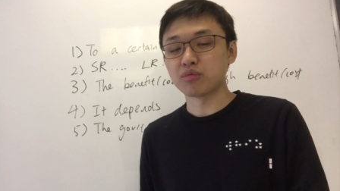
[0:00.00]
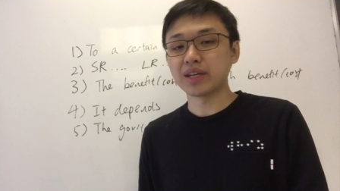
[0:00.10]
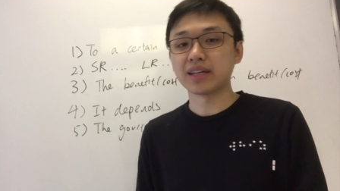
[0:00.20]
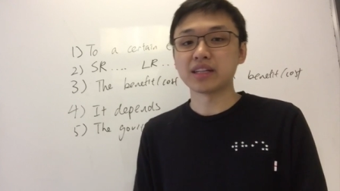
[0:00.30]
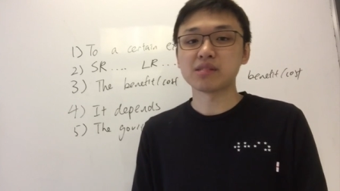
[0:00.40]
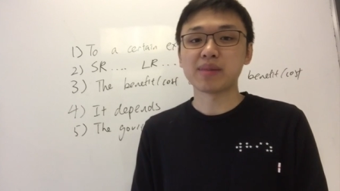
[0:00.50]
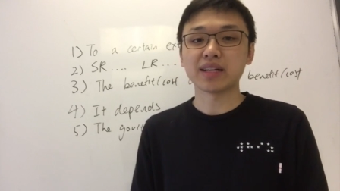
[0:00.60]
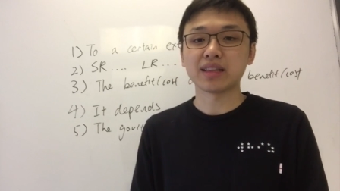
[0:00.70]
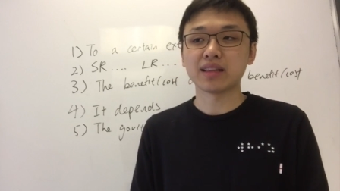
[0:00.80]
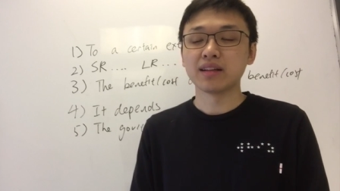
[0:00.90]
we can
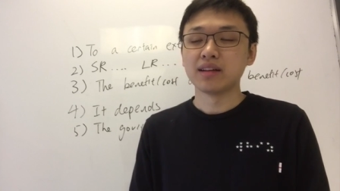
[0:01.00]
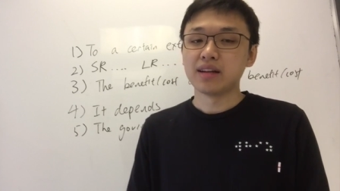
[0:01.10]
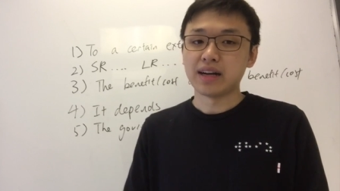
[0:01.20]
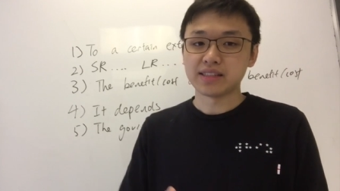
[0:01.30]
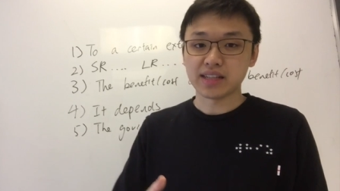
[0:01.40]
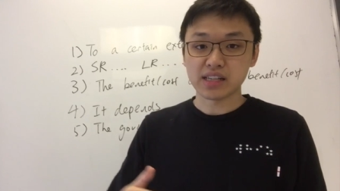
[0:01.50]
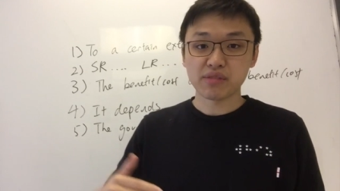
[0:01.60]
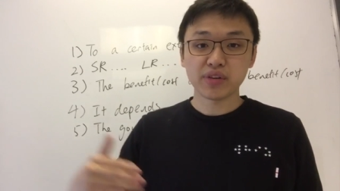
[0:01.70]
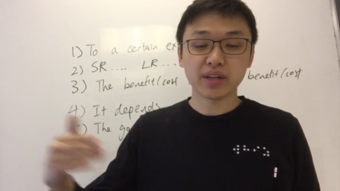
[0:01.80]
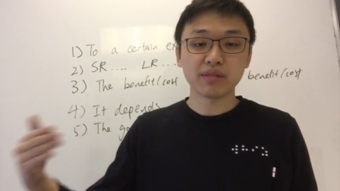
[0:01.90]
expect a
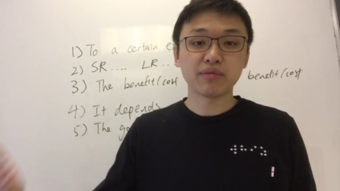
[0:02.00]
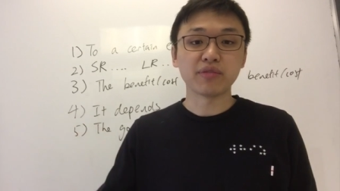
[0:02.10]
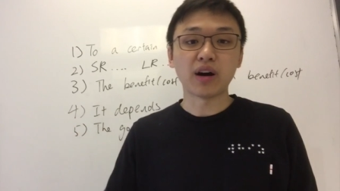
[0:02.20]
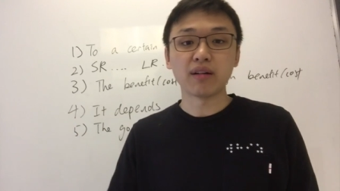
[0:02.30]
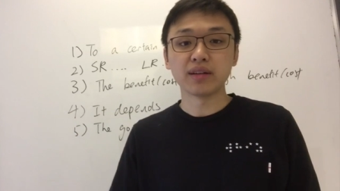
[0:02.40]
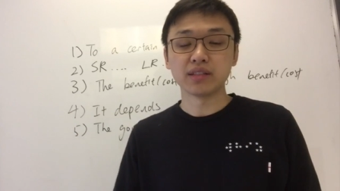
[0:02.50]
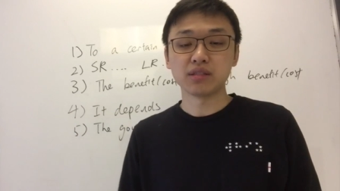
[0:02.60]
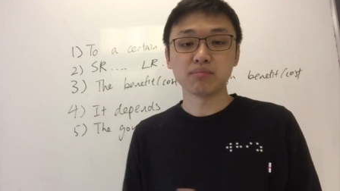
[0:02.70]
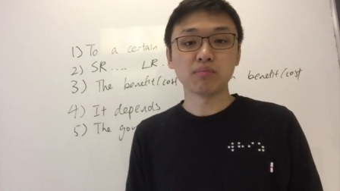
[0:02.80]
significant fall in